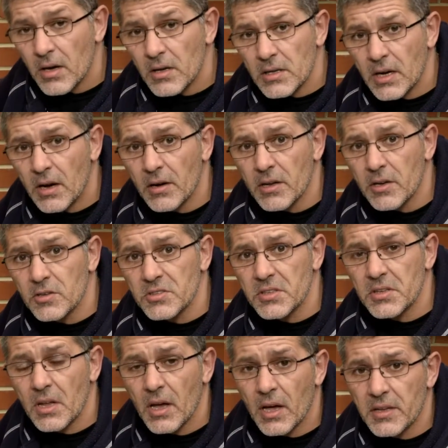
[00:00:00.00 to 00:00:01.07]
currently use
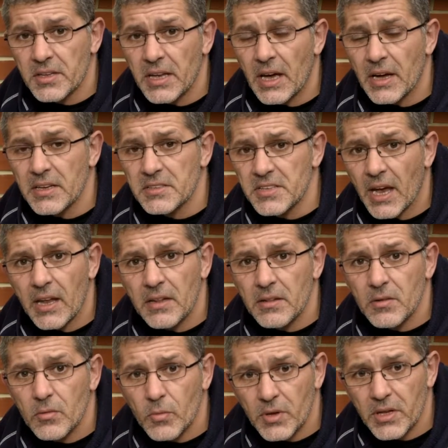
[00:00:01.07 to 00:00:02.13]
a D810
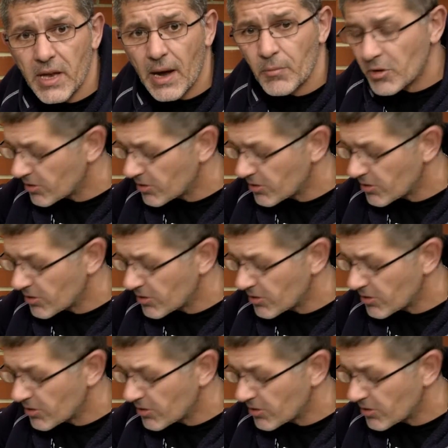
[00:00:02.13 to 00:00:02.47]
with a camera